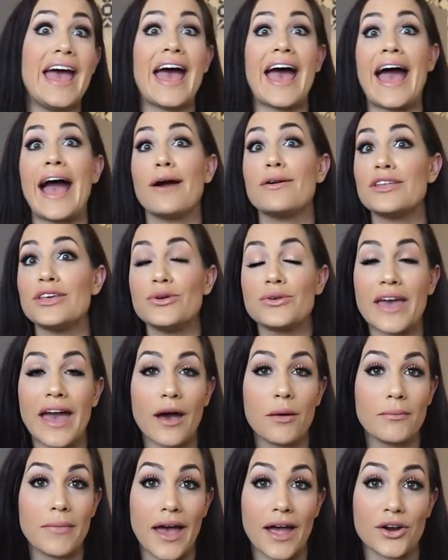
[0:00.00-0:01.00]
how do you
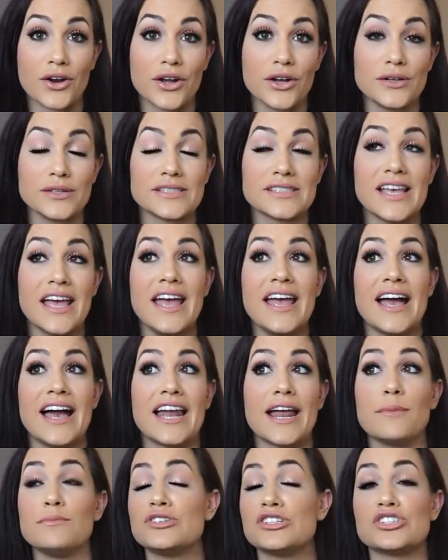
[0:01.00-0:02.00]
count macros,
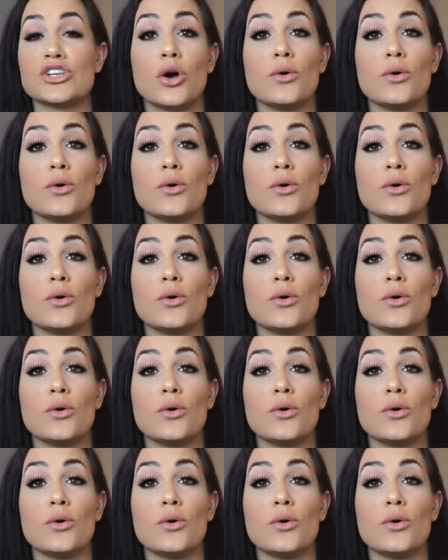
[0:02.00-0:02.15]
and I'm just